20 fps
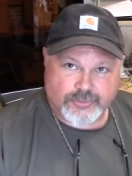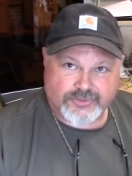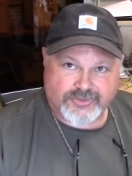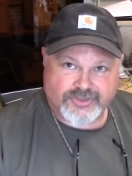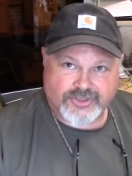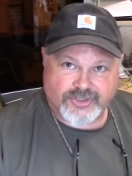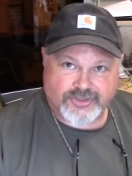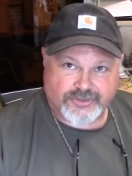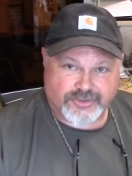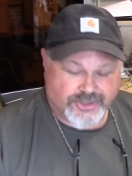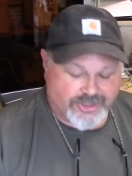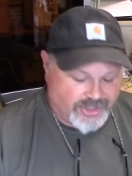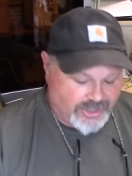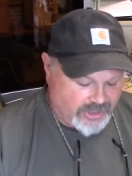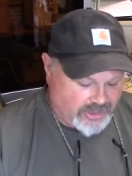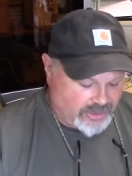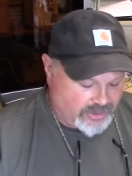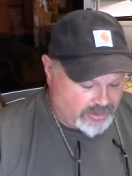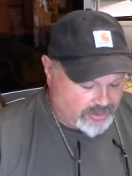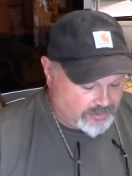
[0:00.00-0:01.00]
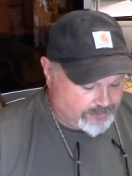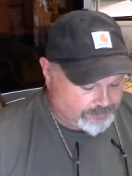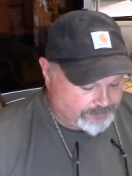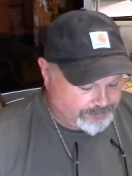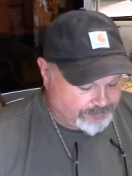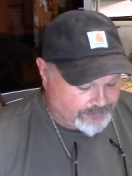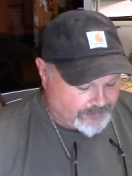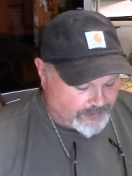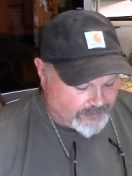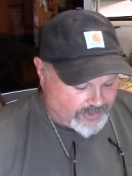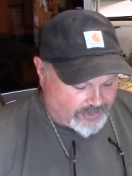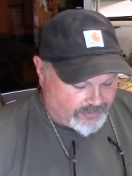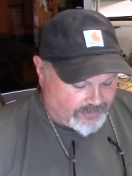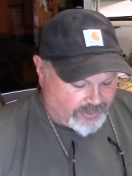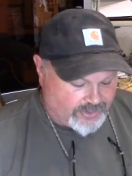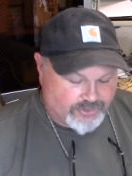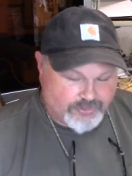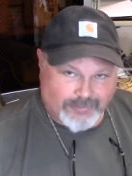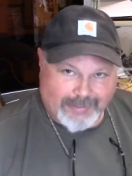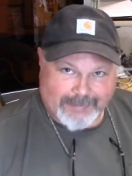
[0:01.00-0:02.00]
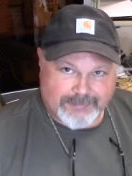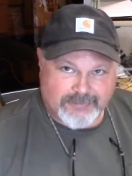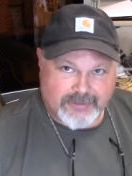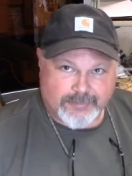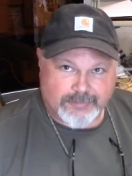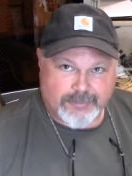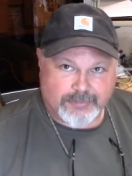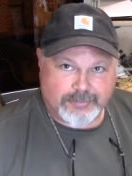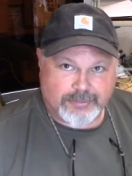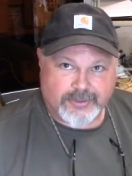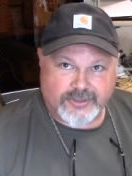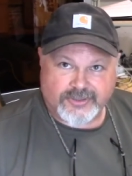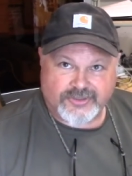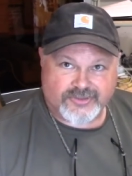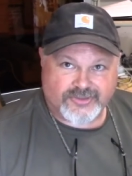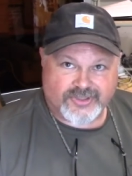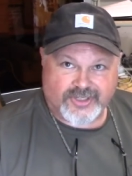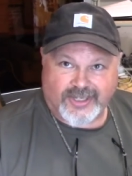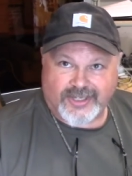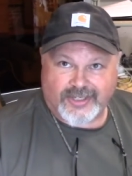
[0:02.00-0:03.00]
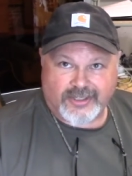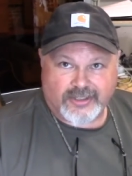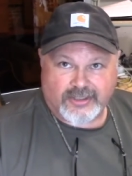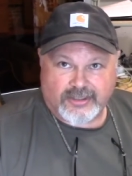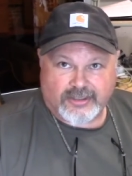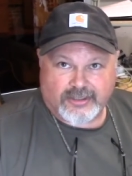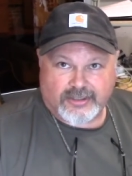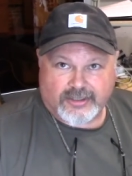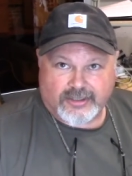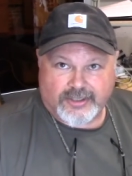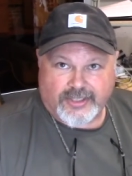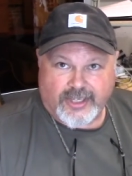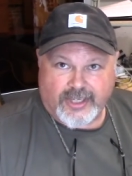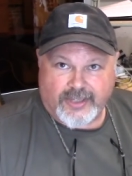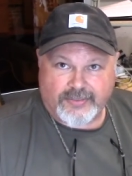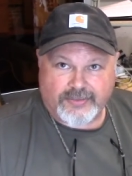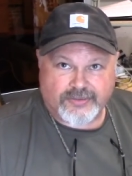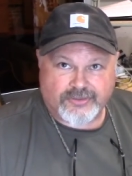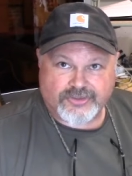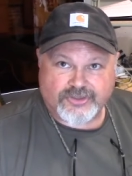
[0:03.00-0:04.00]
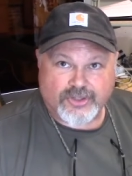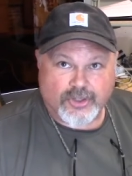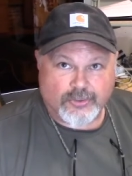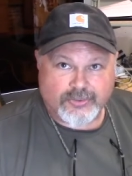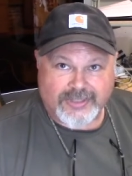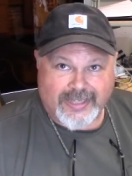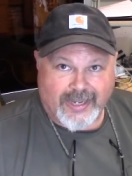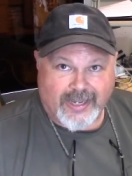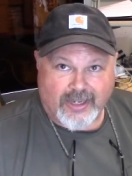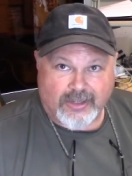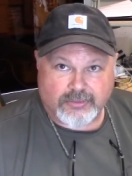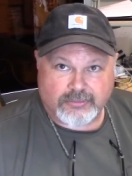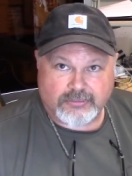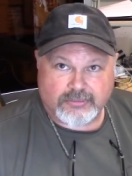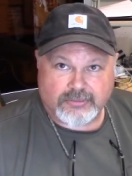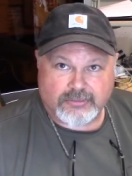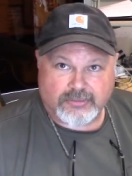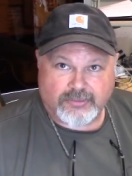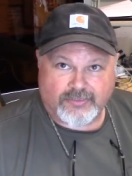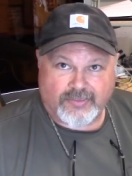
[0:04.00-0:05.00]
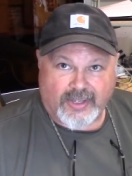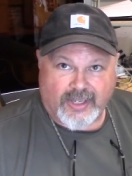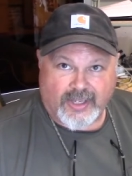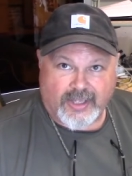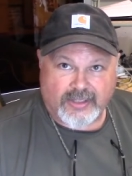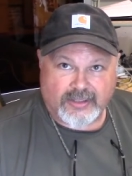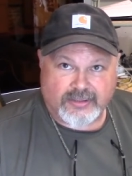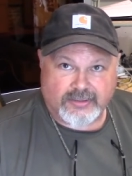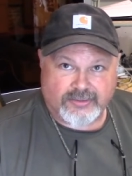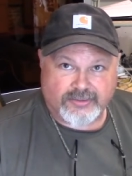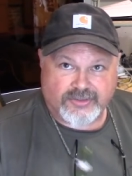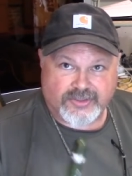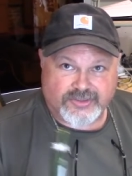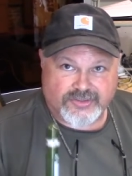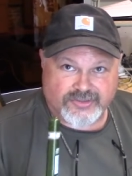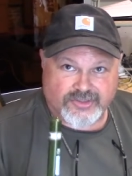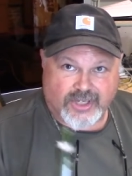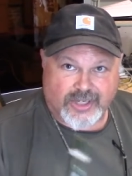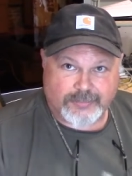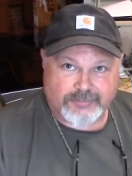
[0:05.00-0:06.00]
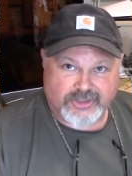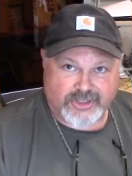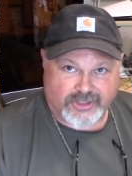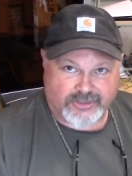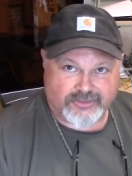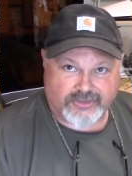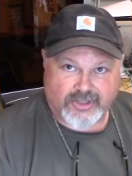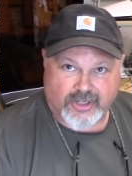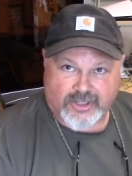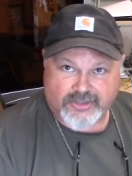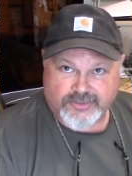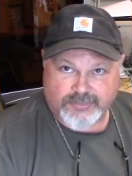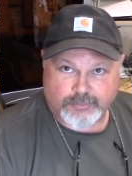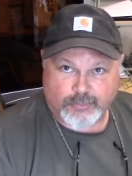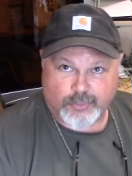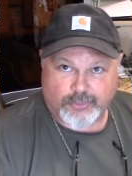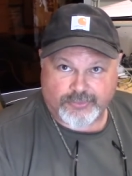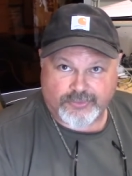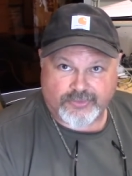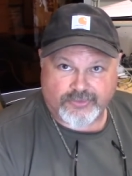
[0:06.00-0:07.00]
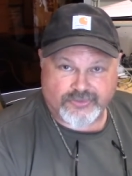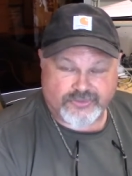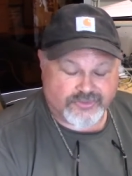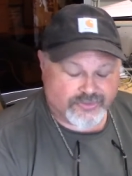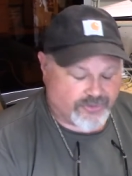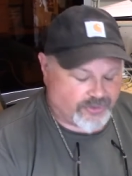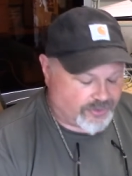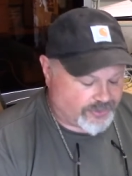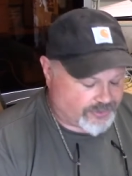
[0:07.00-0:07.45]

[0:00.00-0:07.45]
cedar sheet that's wrapped up and put inside, again, there's no doubt that this object costs more than the cigar